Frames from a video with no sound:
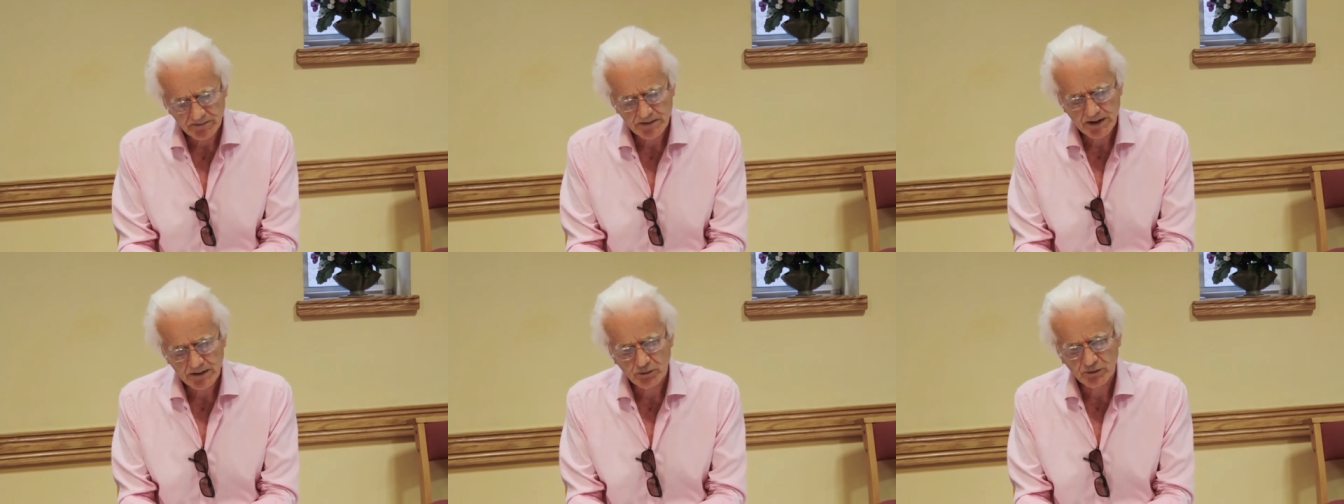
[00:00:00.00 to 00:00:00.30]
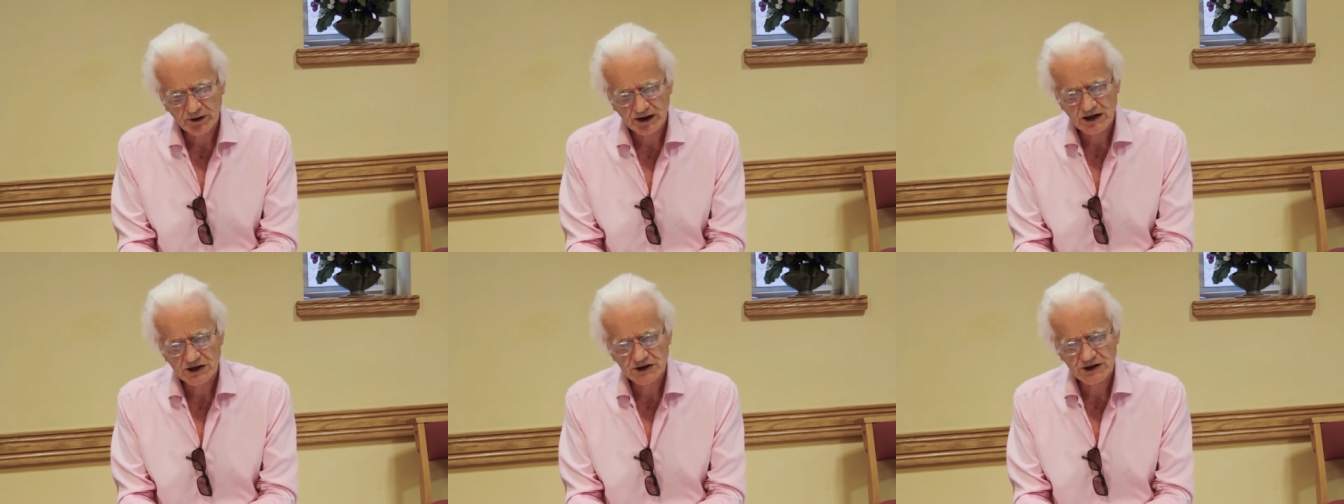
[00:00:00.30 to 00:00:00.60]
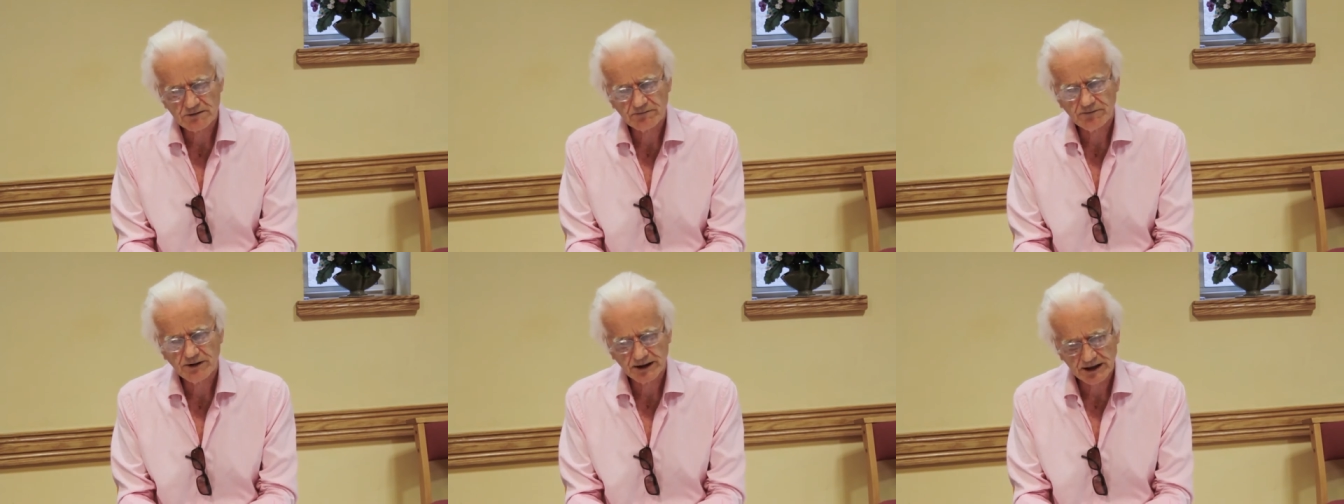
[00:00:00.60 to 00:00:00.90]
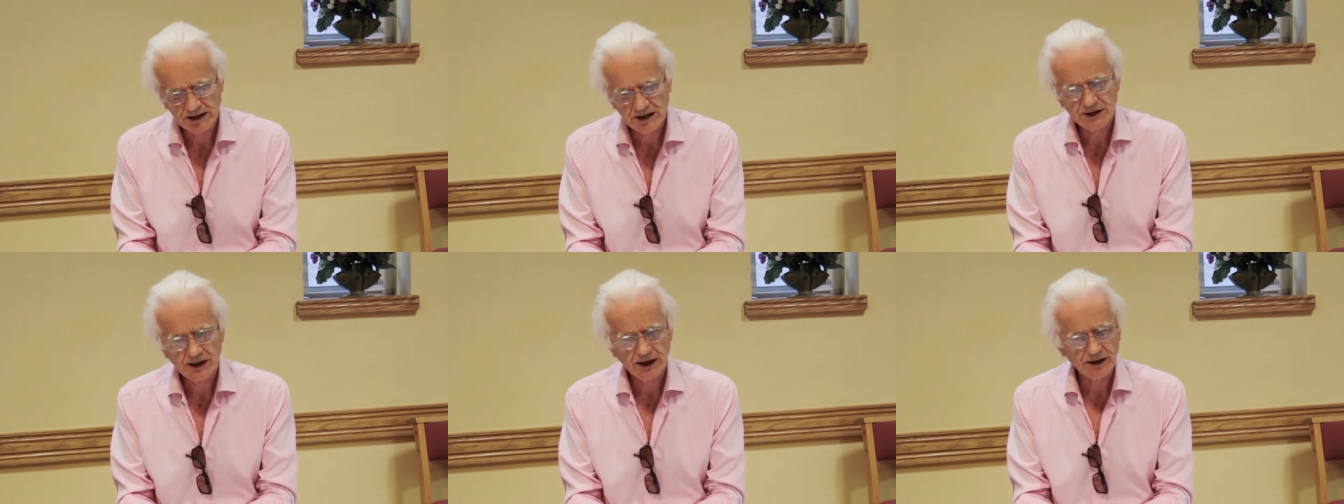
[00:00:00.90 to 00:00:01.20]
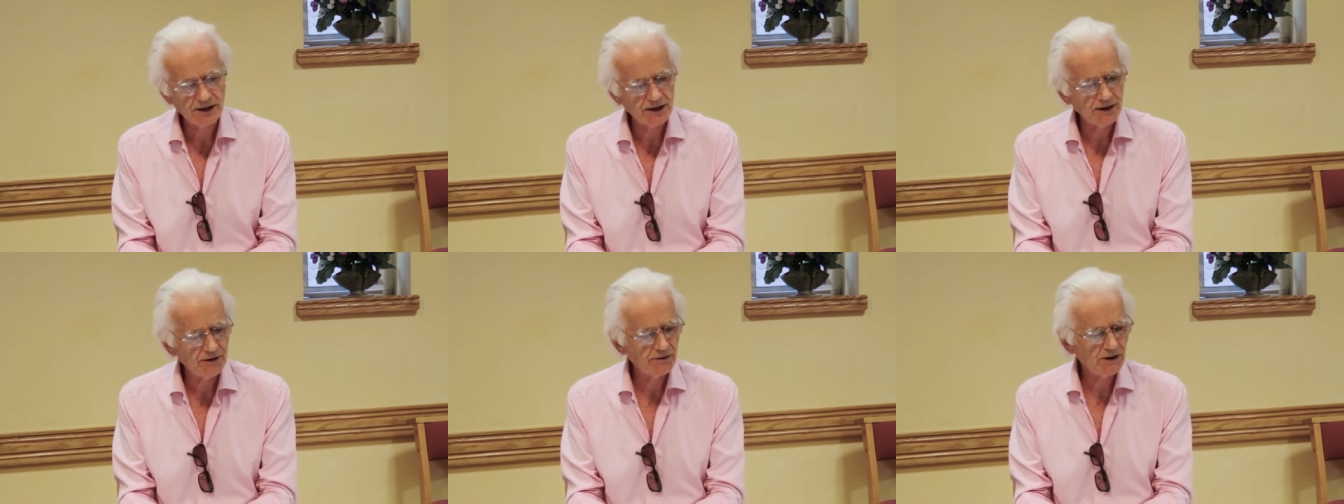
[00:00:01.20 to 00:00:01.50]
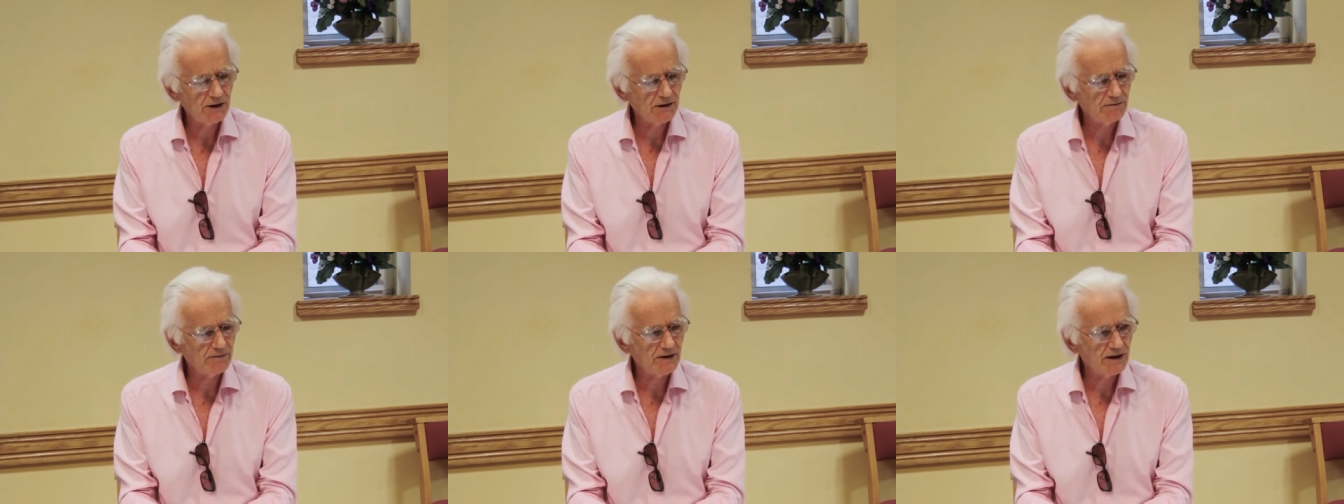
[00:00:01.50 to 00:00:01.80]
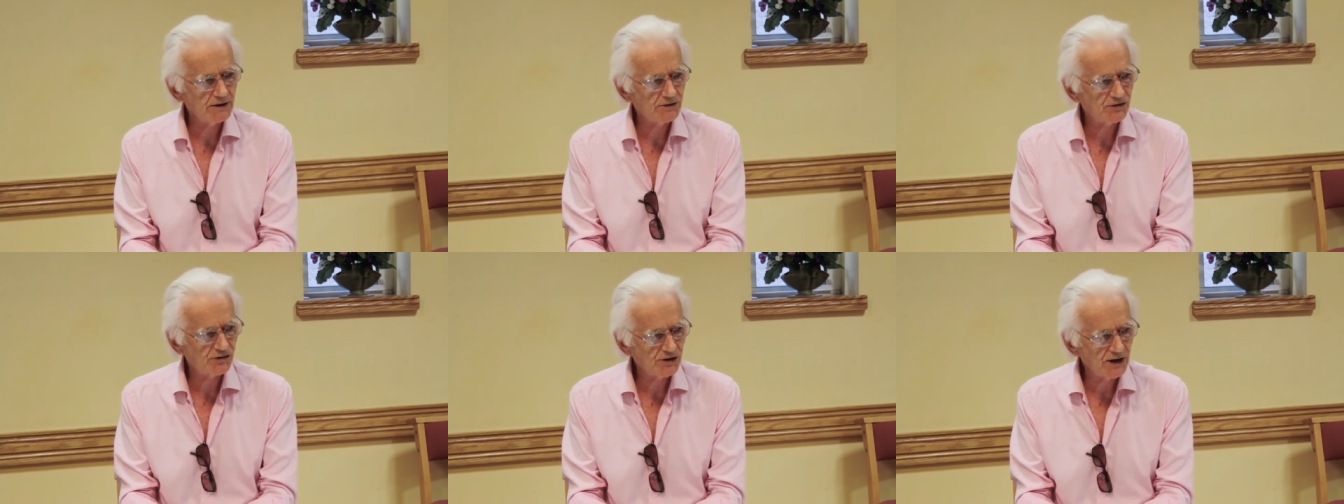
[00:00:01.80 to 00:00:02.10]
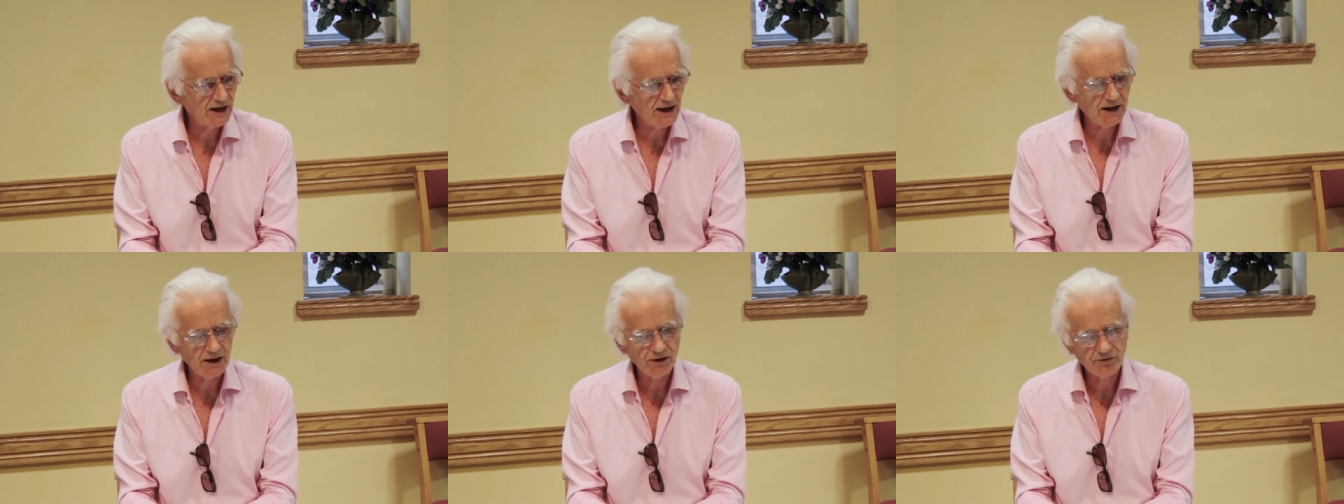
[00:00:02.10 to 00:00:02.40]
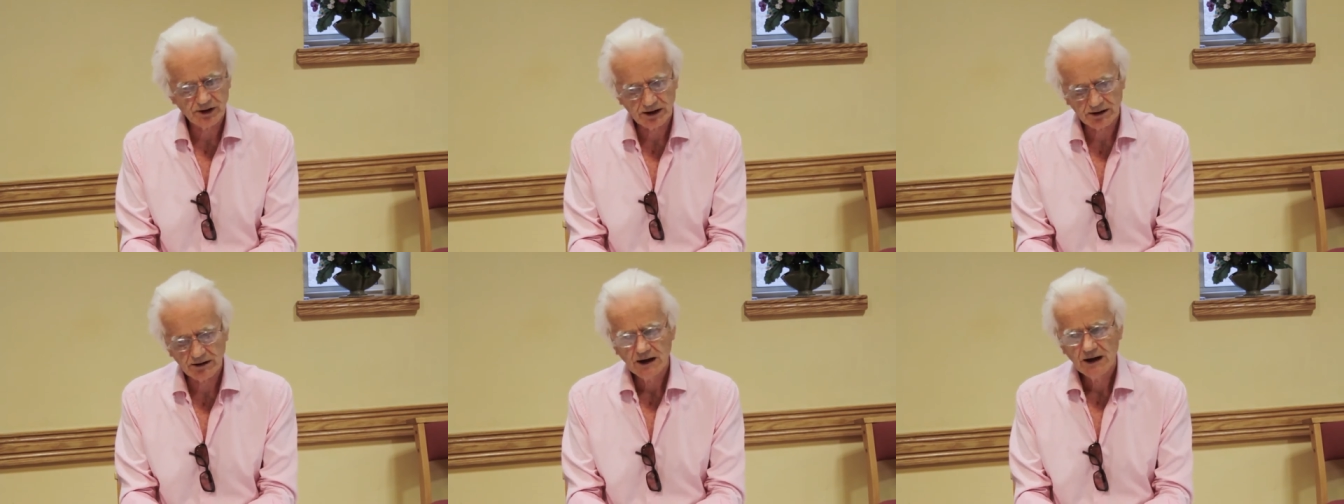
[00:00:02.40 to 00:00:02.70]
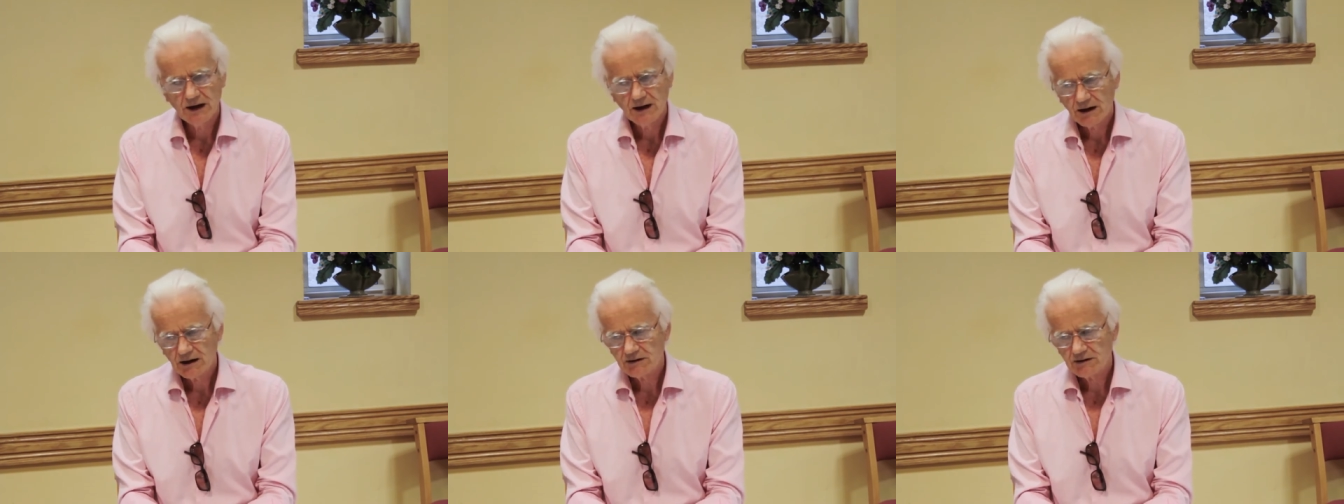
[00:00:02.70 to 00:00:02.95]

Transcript: people think it's a fuddy-duddy, you know, very staged thing,